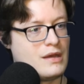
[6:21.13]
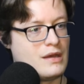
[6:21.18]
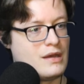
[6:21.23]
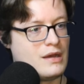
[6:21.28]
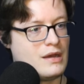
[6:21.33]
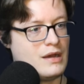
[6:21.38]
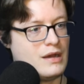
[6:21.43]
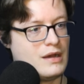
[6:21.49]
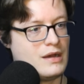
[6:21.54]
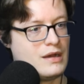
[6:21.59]

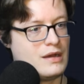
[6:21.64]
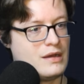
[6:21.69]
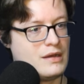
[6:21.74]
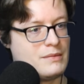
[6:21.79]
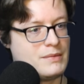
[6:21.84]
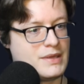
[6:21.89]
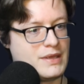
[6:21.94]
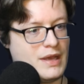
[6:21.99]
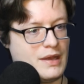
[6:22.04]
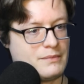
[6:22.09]

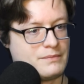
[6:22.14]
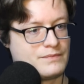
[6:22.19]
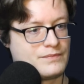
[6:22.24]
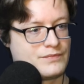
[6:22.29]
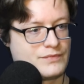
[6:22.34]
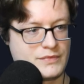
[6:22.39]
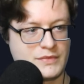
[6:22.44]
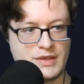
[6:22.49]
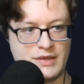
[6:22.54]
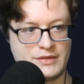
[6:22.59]
But yeah,
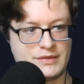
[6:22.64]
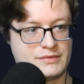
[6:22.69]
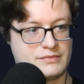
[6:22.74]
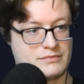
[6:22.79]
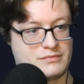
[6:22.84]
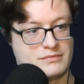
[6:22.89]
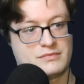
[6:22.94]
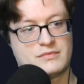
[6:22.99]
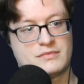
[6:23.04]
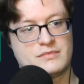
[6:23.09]

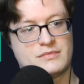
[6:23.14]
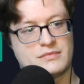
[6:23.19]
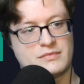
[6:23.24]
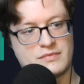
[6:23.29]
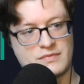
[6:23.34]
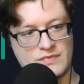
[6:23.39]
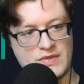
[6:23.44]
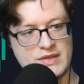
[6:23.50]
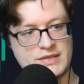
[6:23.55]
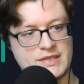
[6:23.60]

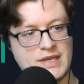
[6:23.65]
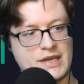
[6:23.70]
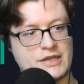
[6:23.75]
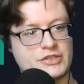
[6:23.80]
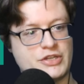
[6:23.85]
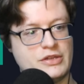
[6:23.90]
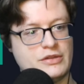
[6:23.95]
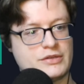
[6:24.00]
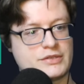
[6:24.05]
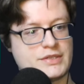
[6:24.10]
this
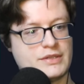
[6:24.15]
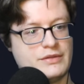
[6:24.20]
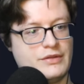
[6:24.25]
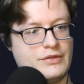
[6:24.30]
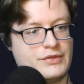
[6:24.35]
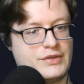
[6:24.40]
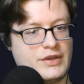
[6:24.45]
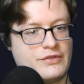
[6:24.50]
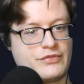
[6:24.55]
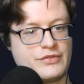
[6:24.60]
actually looks a little
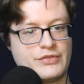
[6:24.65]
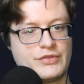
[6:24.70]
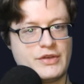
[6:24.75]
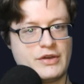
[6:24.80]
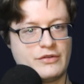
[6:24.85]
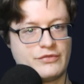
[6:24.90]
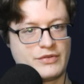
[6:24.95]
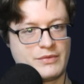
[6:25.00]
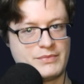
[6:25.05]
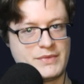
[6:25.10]
different though
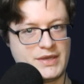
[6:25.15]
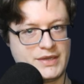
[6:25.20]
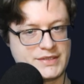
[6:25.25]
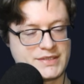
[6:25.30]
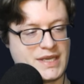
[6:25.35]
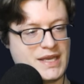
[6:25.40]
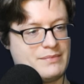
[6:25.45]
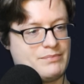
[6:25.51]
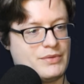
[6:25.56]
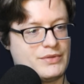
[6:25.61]
from the
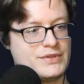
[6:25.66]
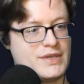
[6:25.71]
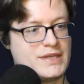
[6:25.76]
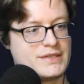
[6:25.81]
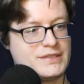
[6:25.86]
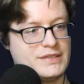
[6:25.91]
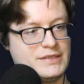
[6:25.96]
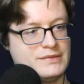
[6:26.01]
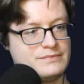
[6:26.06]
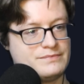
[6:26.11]
example,
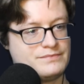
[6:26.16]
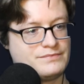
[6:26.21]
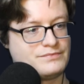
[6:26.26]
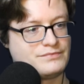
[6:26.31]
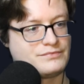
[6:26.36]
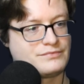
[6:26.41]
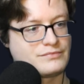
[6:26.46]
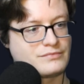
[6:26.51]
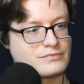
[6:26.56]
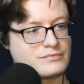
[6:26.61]
doesn't it?
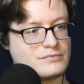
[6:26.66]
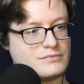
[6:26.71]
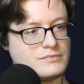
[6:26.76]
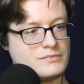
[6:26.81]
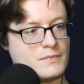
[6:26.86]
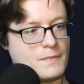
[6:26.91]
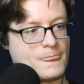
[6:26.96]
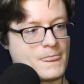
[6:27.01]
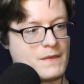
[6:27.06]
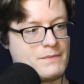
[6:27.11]

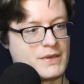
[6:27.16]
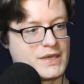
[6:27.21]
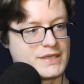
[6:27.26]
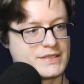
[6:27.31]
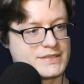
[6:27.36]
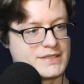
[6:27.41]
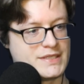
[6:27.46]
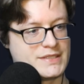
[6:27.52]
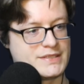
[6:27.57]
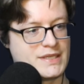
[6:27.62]
Because
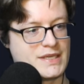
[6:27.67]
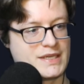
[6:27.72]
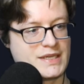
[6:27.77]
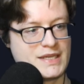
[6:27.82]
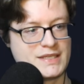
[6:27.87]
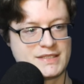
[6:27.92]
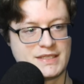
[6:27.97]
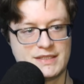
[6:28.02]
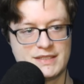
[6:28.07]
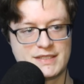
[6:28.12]
this thing
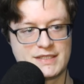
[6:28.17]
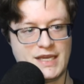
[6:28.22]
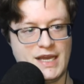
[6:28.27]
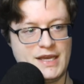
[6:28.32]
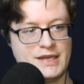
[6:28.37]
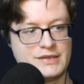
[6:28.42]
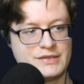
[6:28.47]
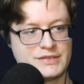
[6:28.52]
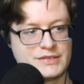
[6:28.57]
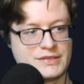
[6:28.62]
isn't
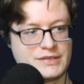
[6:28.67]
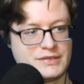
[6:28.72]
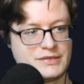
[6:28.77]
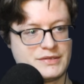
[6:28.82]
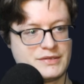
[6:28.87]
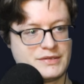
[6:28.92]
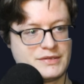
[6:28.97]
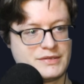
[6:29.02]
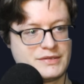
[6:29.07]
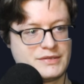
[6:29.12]
sized.
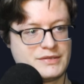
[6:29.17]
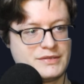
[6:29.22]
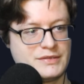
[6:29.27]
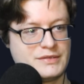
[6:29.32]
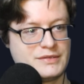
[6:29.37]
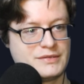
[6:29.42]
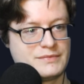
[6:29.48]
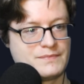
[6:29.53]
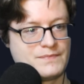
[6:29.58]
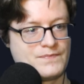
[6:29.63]

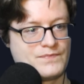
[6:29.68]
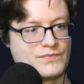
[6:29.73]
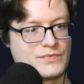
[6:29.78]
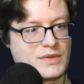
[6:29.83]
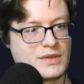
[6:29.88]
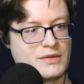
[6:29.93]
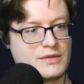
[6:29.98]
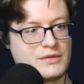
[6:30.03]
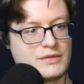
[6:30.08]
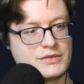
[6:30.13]

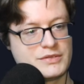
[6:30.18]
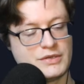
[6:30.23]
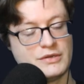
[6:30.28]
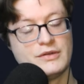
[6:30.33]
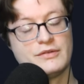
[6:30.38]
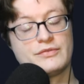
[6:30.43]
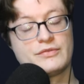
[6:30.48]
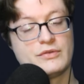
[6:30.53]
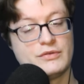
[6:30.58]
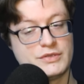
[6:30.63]
So
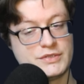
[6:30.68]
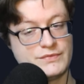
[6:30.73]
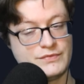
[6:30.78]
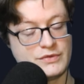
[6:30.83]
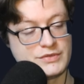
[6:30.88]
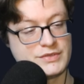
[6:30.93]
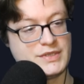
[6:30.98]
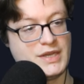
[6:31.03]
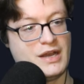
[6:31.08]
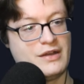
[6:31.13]
of course,
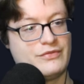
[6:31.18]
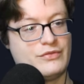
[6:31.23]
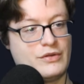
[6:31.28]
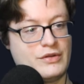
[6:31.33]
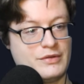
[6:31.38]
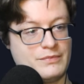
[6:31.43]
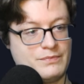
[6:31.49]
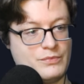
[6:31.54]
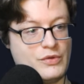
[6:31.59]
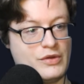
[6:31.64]
first off,
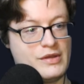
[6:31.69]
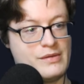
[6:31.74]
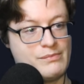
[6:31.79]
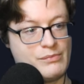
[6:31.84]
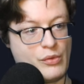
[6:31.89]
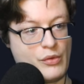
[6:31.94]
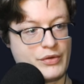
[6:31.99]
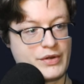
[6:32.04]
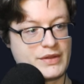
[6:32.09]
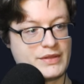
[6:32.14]
we're
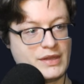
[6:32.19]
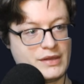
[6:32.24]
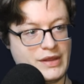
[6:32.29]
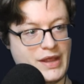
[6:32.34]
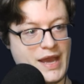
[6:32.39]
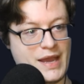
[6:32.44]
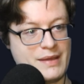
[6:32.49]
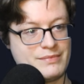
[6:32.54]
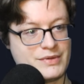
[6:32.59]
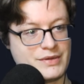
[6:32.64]
importing the
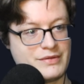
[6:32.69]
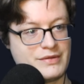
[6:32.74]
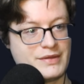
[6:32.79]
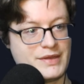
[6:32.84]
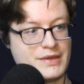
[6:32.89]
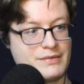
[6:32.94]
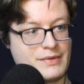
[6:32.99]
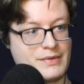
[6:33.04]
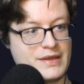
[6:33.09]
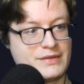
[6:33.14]

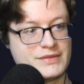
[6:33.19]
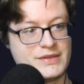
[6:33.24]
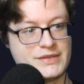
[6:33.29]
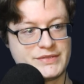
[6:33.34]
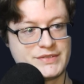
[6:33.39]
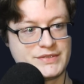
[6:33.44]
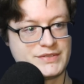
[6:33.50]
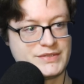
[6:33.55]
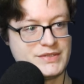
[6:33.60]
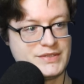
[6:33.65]
library, right? This
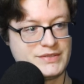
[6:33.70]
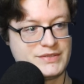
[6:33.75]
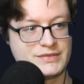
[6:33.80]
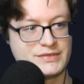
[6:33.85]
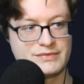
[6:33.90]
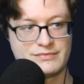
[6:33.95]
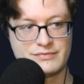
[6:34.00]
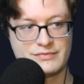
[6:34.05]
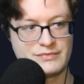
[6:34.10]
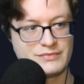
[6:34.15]
is
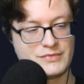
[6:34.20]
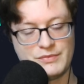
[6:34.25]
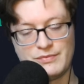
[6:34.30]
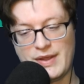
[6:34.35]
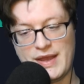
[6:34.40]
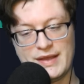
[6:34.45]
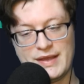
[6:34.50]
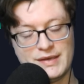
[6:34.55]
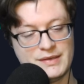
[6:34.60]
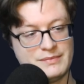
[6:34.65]
a
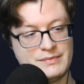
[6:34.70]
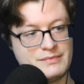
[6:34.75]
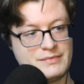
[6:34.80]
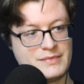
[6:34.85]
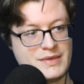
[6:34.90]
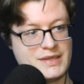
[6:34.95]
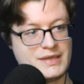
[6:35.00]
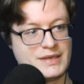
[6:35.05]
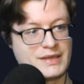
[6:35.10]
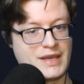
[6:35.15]
random
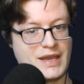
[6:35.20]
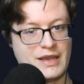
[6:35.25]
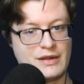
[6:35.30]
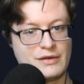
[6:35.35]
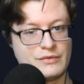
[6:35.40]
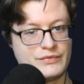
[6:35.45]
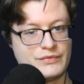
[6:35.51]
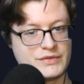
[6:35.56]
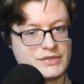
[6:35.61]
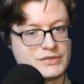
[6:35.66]
indicator
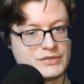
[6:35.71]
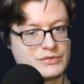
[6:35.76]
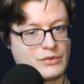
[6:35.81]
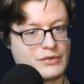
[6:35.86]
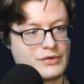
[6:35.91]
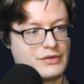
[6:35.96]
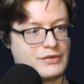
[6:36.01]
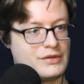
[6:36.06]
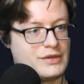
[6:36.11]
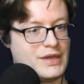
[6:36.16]
with a
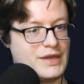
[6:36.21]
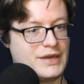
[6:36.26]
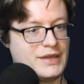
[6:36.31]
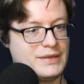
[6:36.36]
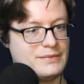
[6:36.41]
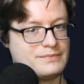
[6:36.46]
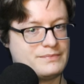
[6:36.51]
tutorial on it.